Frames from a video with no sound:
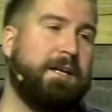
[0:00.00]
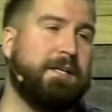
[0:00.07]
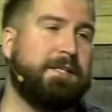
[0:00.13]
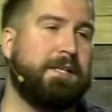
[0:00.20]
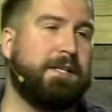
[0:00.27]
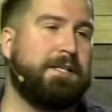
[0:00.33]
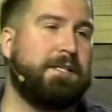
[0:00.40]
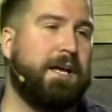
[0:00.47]

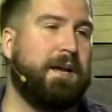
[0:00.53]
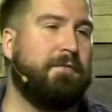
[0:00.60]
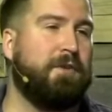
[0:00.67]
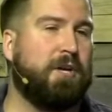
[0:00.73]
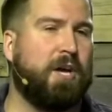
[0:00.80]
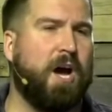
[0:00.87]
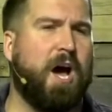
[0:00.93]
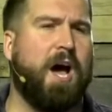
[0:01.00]
as I said, of a
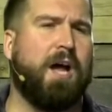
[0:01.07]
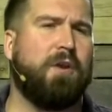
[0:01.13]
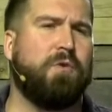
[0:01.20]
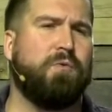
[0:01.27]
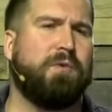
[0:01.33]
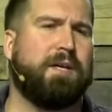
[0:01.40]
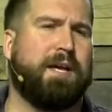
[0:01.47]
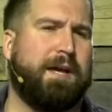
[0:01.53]
God
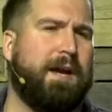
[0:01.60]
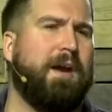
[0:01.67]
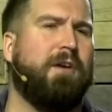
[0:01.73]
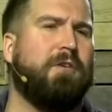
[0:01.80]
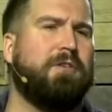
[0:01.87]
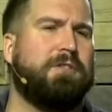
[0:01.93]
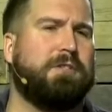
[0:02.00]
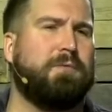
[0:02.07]
who
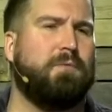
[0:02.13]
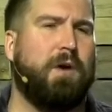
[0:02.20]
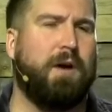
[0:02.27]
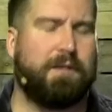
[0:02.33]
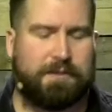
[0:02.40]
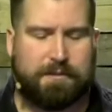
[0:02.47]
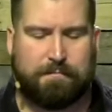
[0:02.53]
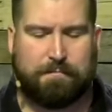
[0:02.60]
cares and
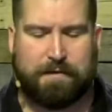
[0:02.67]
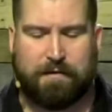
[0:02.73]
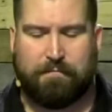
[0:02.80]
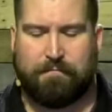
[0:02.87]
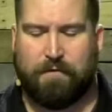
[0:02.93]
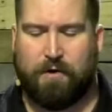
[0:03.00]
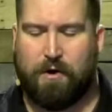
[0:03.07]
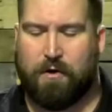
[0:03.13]
wants to be
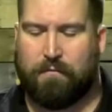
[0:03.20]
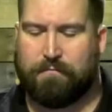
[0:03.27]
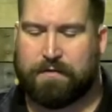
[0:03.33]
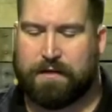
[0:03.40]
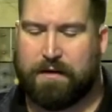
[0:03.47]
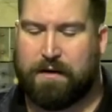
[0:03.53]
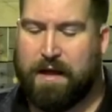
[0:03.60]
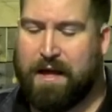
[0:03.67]
involved.
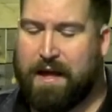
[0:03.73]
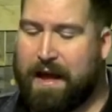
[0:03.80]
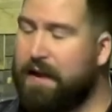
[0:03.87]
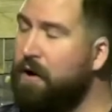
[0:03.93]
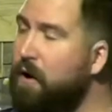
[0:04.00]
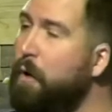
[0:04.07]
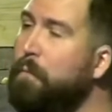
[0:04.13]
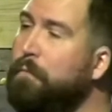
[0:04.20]
And,
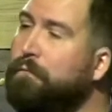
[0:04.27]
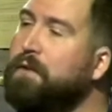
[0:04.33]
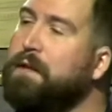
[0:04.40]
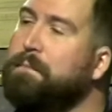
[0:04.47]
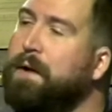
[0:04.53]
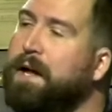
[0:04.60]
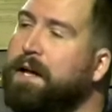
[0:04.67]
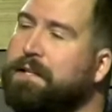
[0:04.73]
and hopefully,
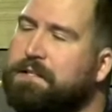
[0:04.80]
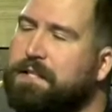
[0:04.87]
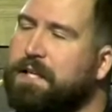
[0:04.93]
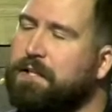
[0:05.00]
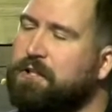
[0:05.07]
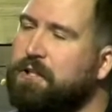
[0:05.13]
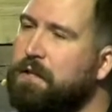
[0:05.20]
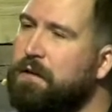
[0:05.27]
by
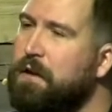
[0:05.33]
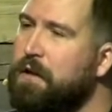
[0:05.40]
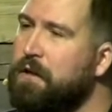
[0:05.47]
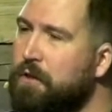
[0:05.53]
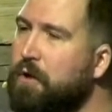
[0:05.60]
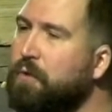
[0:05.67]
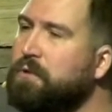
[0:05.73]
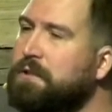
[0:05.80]
extension,
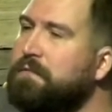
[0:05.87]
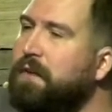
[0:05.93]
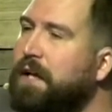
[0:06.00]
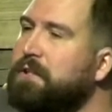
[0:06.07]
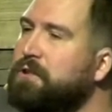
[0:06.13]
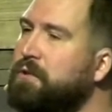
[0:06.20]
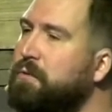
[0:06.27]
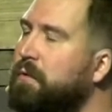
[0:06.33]
those of
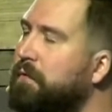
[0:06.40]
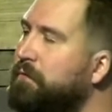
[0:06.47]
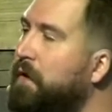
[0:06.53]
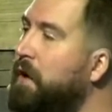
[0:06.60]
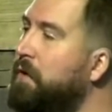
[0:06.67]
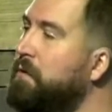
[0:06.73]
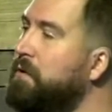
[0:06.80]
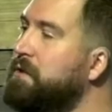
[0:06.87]
us who are
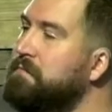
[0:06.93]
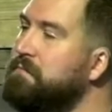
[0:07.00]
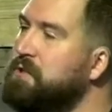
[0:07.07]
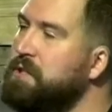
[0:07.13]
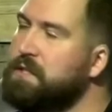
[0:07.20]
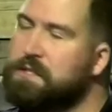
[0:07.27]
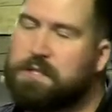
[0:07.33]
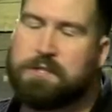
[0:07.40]
followers of
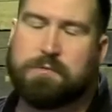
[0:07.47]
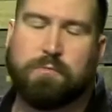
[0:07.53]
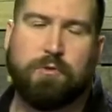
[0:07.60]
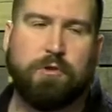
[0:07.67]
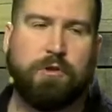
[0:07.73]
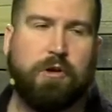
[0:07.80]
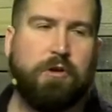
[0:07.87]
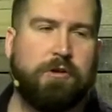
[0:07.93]
Jesus
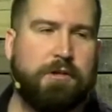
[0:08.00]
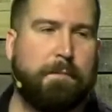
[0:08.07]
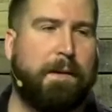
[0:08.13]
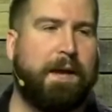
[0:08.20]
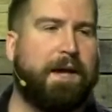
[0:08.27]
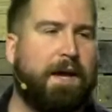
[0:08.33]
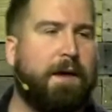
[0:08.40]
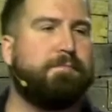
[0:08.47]
will learn to
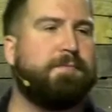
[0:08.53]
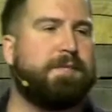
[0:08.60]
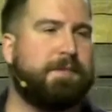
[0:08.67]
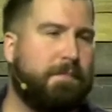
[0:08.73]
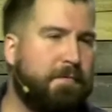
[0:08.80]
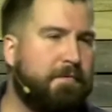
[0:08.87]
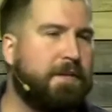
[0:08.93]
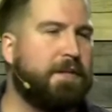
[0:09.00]
pick up
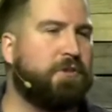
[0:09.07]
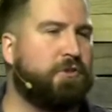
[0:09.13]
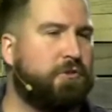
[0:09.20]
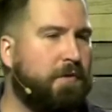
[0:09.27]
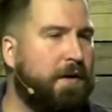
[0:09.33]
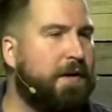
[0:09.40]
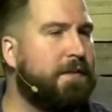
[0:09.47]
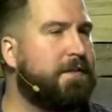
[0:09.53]
some of these
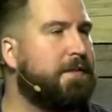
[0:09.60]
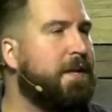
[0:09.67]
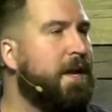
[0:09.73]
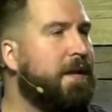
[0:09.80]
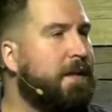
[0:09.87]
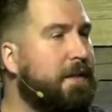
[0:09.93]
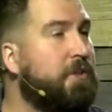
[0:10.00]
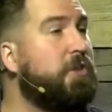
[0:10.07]
traits
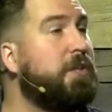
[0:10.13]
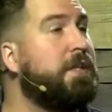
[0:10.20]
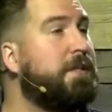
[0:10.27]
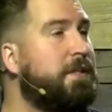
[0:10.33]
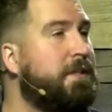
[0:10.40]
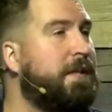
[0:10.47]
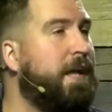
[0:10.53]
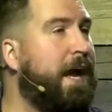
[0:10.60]
that
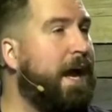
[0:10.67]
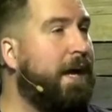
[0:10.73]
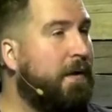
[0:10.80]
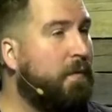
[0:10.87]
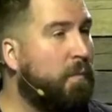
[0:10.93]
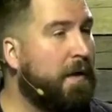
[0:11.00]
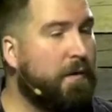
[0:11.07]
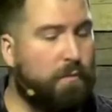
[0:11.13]
Jesus had,
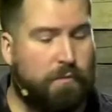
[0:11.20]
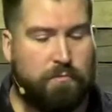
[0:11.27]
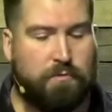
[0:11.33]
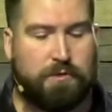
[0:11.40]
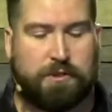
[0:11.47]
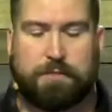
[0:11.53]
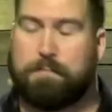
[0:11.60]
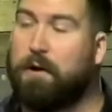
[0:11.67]
and we will
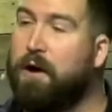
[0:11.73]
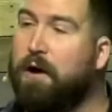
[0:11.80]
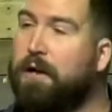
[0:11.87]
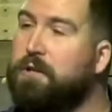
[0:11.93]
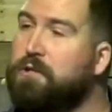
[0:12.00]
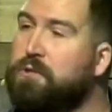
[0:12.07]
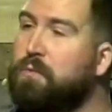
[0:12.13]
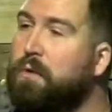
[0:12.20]

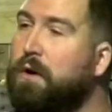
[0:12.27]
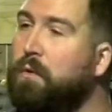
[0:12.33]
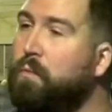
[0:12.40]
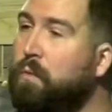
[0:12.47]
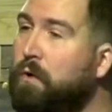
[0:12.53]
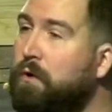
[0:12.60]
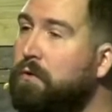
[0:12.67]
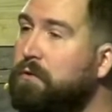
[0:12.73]
respond to our
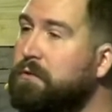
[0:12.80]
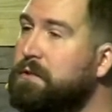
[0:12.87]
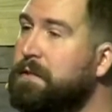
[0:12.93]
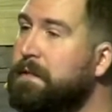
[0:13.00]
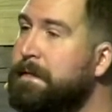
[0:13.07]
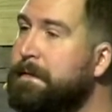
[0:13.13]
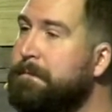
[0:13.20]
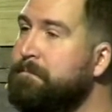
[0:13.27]
world
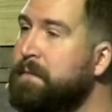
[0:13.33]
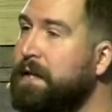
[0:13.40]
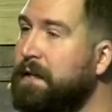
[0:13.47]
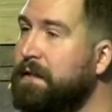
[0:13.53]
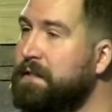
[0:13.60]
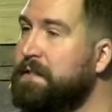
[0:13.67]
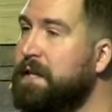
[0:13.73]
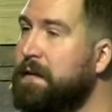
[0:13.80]

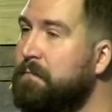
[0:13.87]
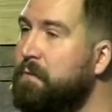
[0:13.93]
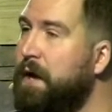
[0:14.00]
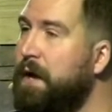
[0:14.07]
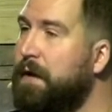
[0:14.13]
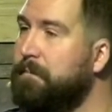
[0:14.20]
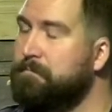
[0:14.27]
in the same way.